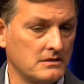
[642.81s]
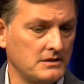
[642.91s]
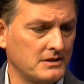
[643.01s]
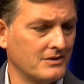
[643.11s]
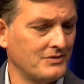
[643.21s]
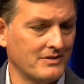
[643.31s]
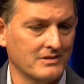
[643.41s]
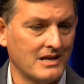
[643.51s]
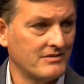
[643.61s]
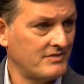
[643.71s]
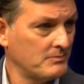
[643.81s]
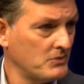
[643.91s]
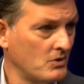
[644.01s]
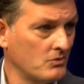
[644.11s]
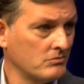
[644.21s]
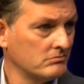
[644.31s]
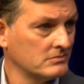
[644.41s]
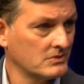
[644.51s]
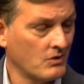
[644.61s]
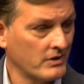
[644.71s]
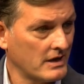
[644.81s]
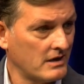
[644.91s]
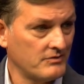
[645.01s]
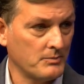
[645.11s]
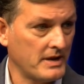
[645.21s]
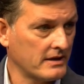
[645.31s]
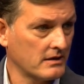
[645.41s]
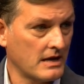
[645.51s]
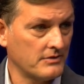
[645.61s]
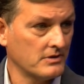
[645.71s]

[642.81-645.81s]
You know, if you have a lot of Venmo going out of your bank account,